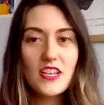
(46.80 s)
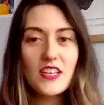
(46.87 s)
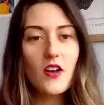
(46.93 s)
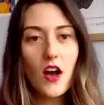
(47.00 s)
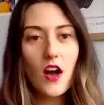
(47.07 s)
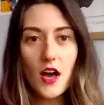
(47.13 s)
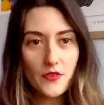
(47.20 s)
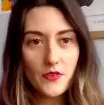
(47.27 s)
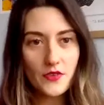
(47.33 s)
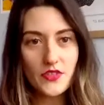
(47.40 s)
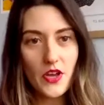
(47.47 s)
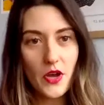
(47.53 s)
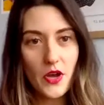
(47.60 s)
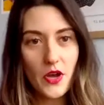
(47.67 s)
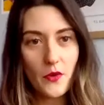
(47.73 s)
in the author's
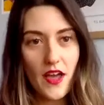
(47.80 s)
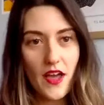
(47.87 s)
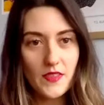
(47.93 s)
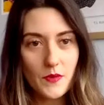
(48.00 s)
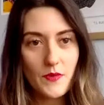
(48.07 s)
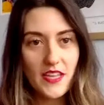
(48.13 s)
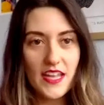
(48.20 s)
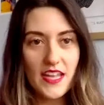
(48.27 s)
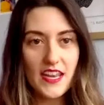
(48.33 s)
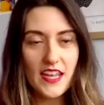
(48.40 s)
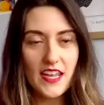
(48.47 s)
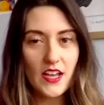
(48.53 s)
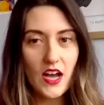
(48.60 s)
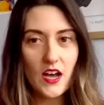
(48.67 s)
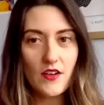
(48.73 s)
note at the
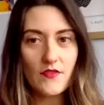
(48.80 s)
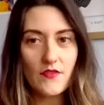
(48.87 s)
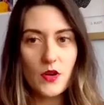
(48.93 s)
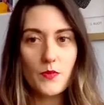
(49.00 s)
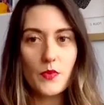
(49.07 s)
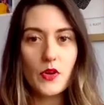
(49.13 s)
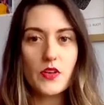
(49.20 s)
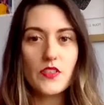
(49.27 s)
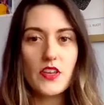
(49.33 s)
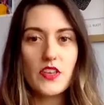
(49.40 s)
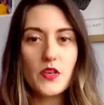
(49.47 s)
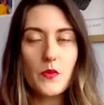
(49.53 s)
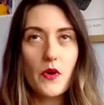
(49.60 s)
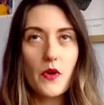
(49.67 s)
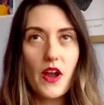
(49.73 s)
beginning of your book
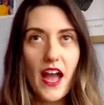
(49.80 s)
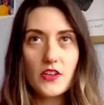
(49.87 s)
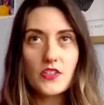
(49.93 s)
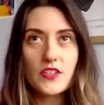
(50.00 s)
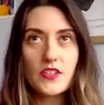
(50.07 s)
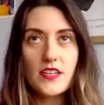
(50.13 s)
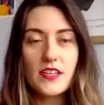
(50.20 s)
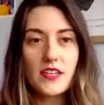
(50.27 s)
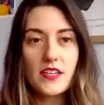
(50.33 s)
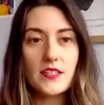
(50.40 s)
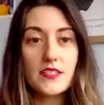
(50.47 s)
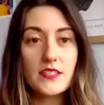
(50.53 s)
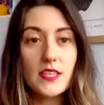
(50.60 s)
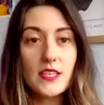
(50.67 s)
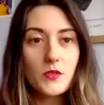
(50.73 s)
that you were actually
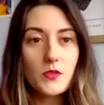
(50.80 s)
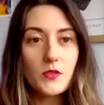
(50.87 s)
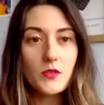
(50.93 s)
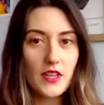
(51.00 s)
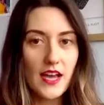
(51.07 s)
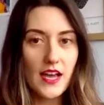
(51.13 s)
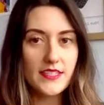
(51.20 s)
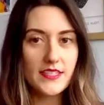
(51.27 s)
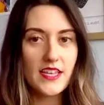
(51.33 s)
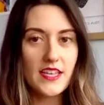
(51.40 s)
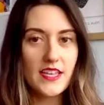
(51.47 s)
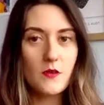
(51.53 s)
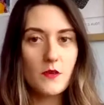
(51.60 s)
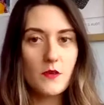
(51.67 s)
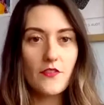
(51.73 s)
conceptualizing
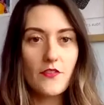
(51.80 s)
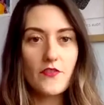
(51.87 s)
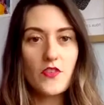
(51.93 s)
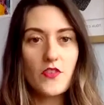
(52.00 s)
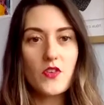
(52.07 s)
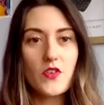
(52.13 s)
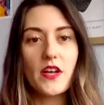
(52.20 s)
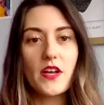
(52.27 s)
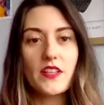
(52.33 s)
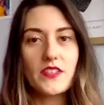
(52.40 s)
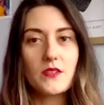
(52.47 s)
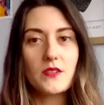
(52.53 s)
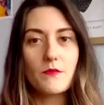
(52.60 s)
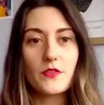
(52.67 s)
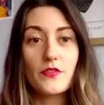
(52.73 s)
it a few months
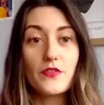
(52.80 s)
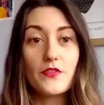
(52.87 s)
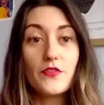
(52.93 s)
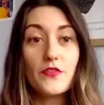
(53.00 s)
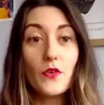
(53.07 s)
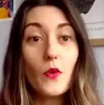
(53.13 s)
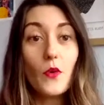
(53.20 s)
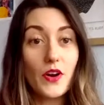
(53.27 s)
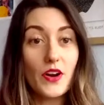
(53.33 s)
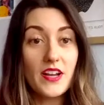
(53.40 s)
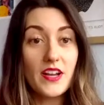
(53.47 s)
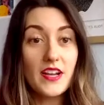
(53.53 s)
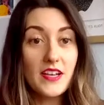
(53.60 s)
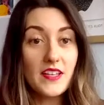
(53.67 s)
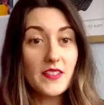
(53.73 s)
before
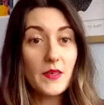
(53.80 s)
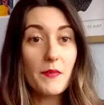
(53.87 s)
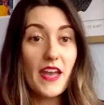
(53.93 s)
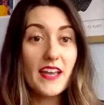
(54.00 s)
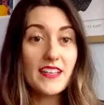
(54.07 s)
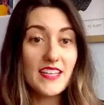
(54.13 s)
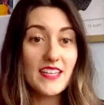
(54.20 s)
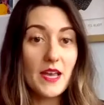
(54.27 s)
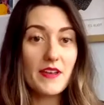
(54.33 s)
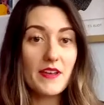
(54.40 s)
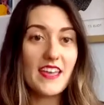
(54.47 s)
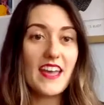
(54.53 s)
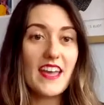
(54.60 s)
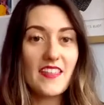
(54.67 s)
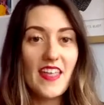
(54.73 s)
the pandemic
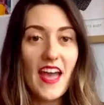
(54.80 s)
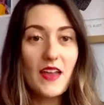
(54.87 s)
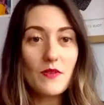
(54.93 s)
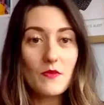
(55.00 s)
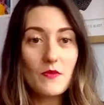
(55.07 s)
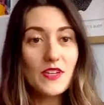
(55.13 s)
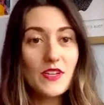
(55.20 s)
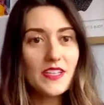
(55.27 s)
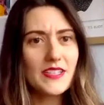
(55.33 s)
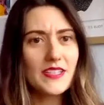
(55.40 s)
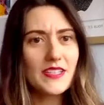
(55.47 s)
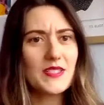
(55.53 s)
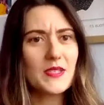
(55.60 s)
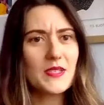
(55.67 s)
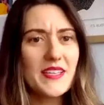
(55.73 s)
hit. And that really
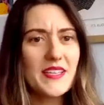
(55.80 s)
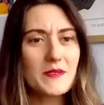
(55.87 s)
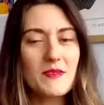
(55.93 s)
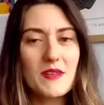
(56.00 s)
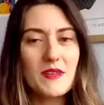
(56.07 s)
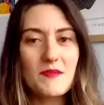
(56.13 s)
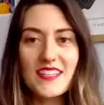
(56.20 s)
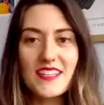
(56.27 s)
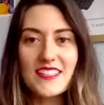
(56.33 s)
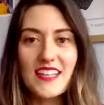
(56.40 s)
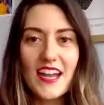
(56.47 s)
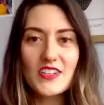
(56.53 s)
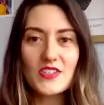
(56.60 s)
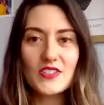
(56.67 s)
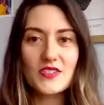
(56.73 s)
surprised me because
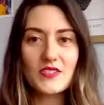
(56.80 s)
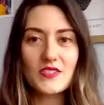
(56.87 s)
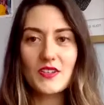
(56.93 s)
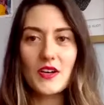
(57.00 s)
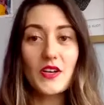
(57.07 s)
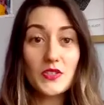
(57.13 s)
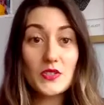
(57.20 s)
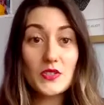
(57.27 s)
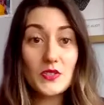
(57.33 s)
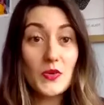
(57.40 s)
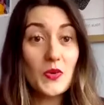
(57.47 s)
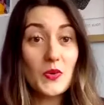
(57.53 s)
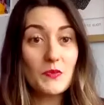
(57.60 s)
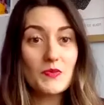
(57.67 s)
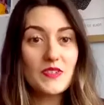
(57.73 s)
I just
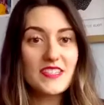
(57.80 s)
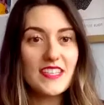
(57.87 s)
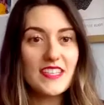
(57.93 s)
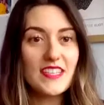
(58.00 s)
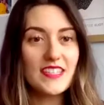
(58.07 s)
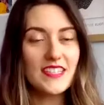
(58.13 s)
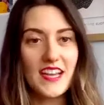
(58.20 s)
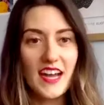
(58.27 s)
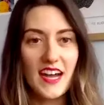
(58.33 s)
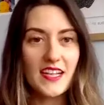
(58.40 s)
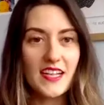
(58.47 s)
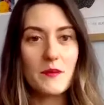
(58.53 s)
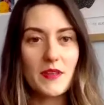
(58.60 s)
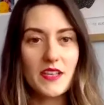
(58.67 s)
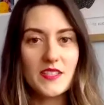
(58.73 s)
assumed that the
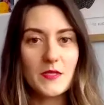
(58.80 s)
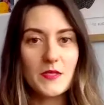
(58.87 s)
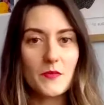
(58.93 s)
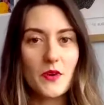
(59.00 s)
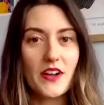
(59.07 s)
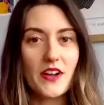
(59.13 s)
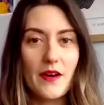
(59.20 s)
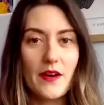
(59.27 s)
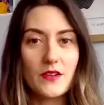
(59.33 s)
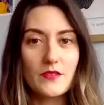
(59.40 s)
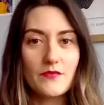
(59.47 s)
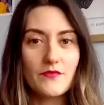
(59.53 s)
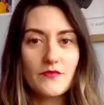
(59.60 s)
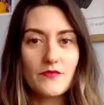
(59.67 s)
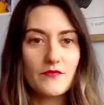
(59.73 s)
concept had sprung out
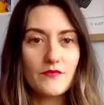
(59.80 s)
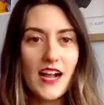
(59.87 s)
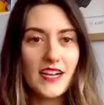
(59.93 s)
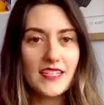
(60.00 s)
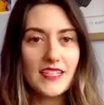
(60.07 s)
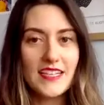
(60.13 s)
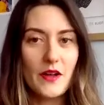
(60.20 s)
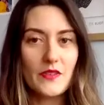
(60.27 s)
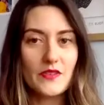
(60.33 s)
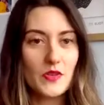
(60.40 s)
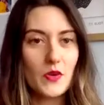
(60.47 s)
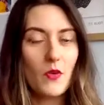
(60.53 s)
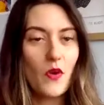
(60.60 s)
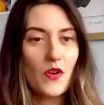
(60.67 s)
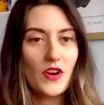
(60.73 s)
of lockdowns
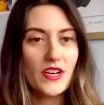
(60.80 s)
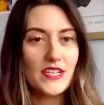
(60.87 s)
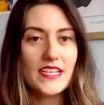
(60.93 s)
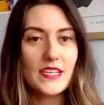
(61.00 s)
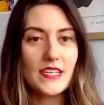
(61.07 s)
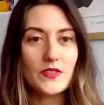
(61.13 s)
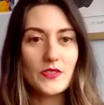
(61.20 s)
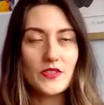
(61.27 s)
and quarantines.